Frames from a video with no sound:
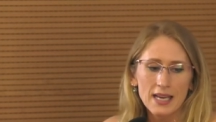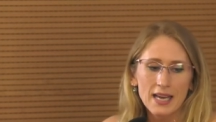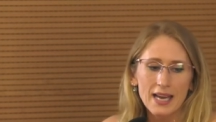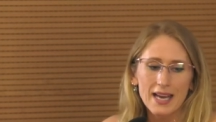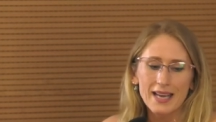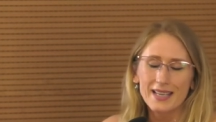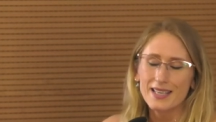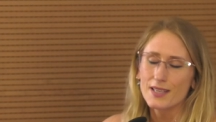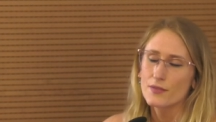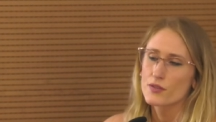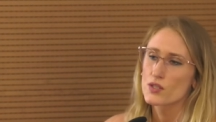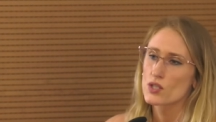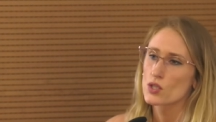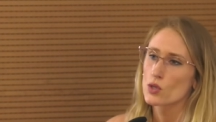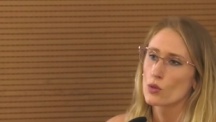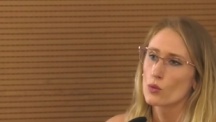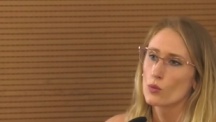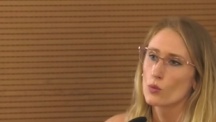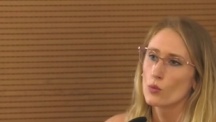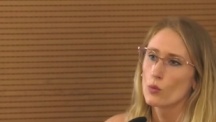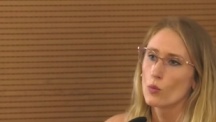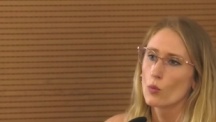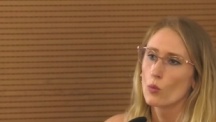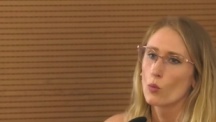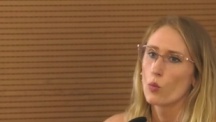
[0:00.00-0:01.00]
And if
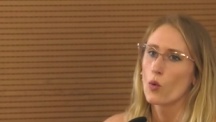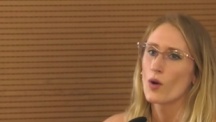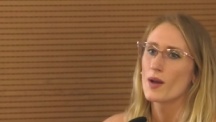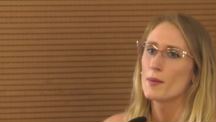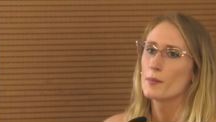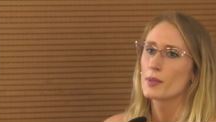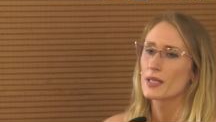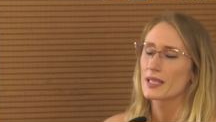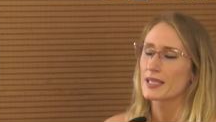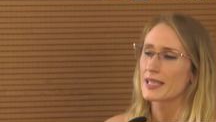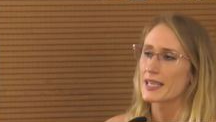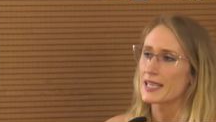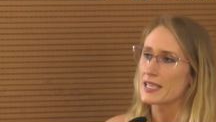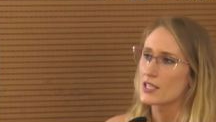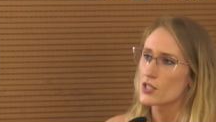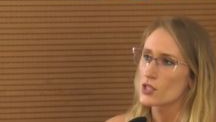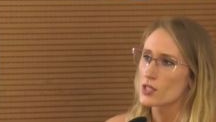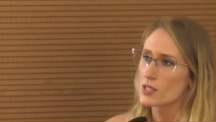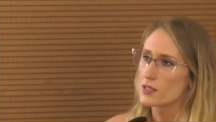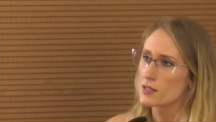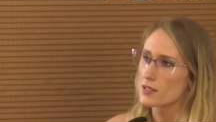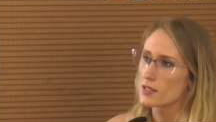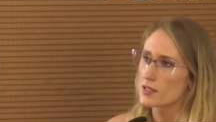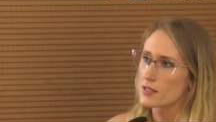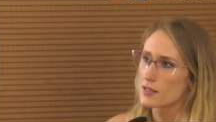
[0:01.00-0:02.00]
so, what
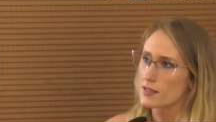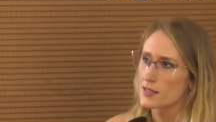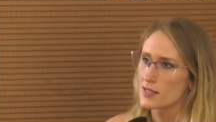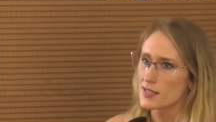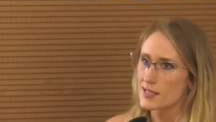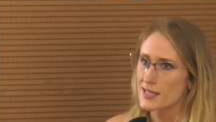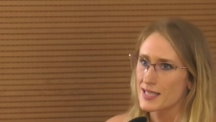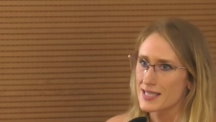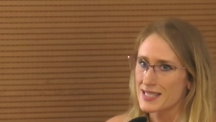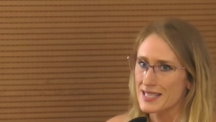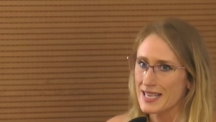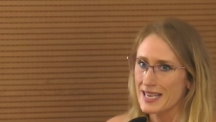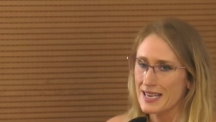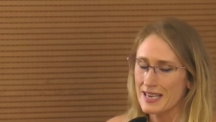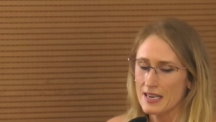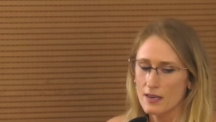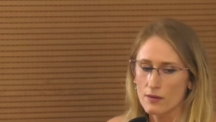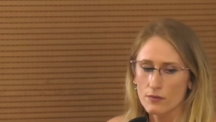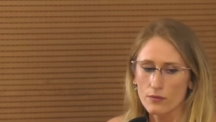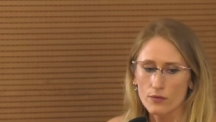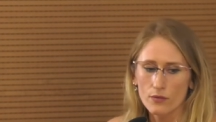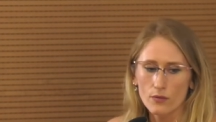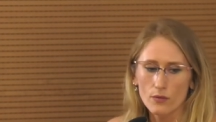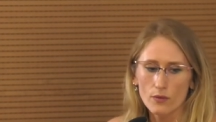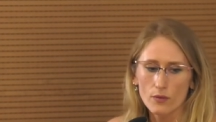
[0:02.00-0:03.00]
implications does this
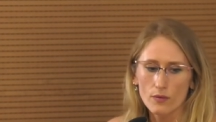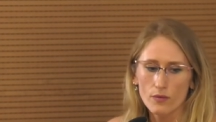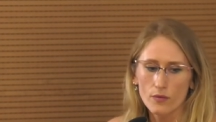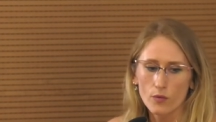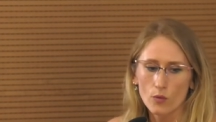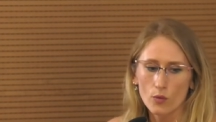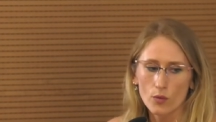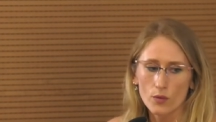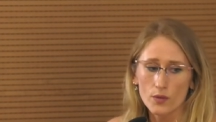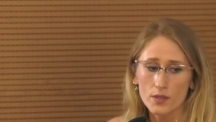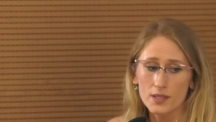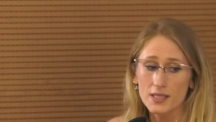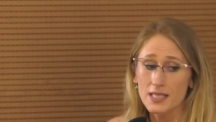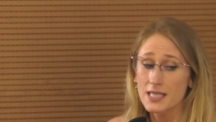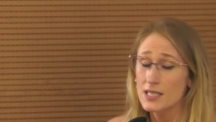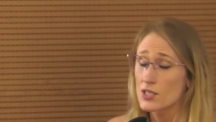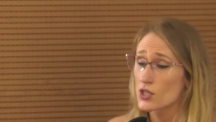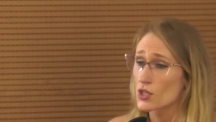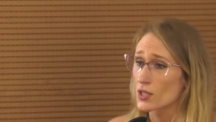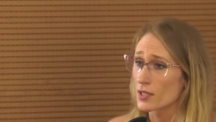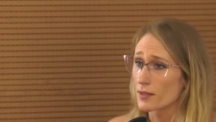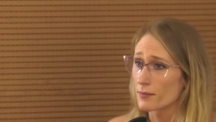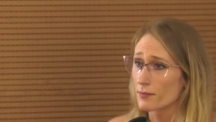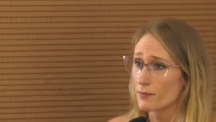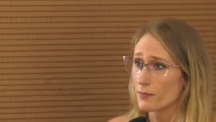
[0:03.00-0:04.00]
have for the
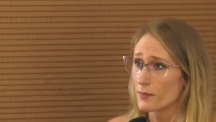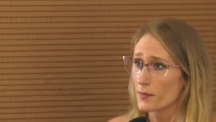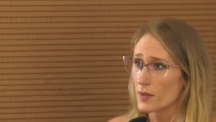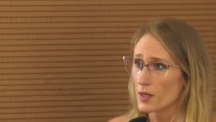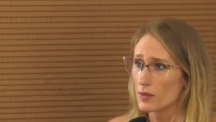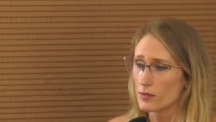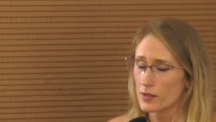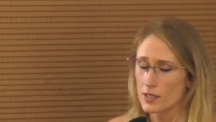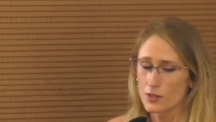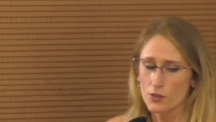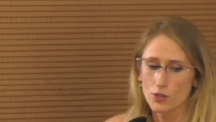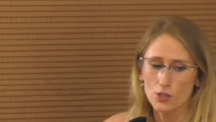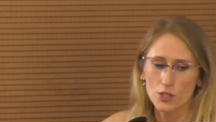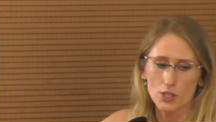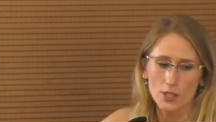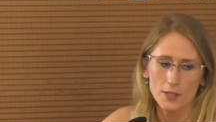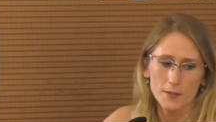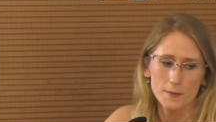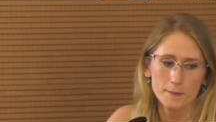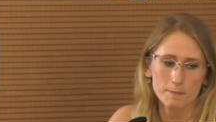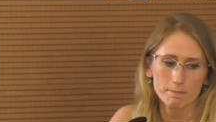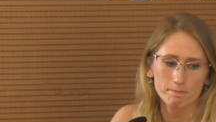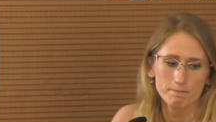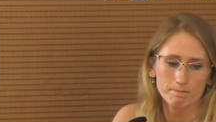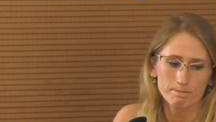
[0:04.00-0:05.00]
teaching of literature?